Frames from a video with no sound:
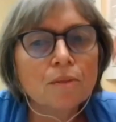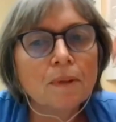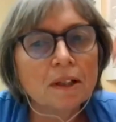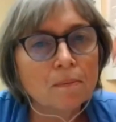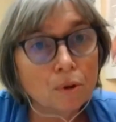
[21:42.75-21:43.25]
should
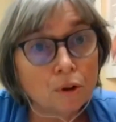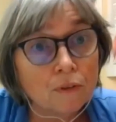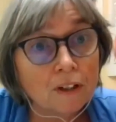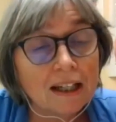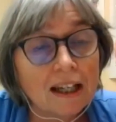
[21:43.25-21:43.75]
be
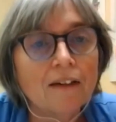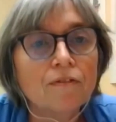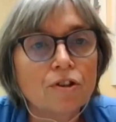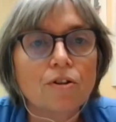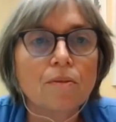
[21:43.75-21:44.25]
improving
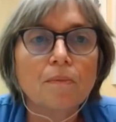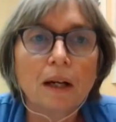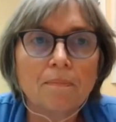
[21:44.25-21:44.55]
after